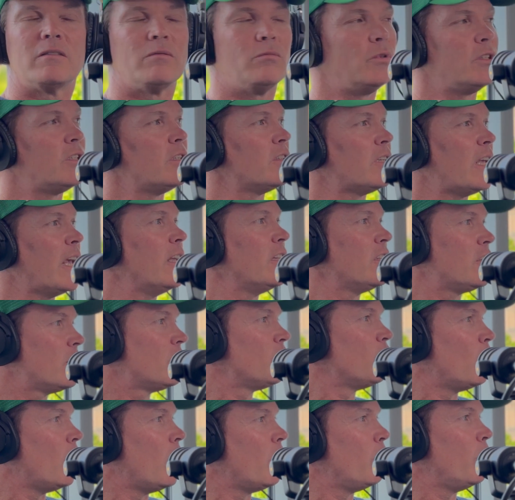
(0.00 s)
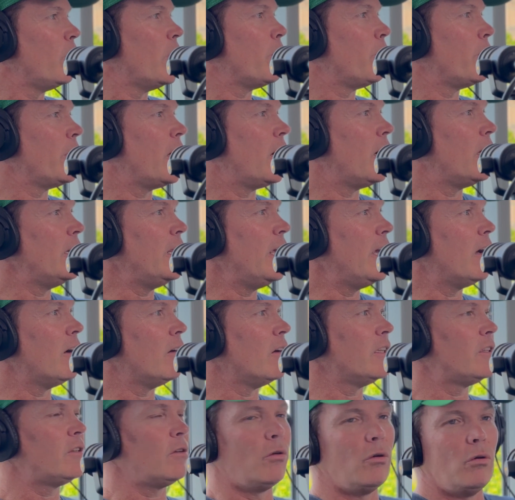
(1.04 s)
Which is hence where we are
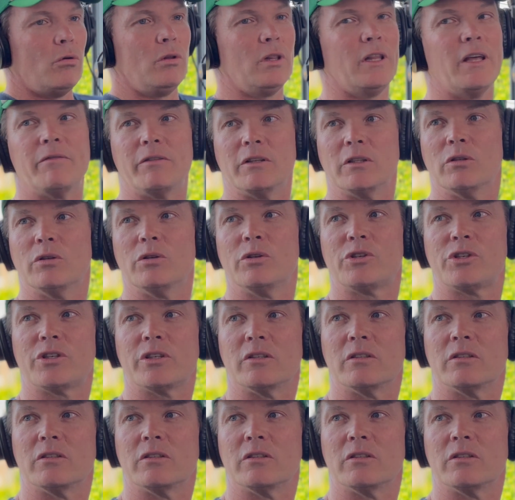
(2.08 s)
now. It's all evolution.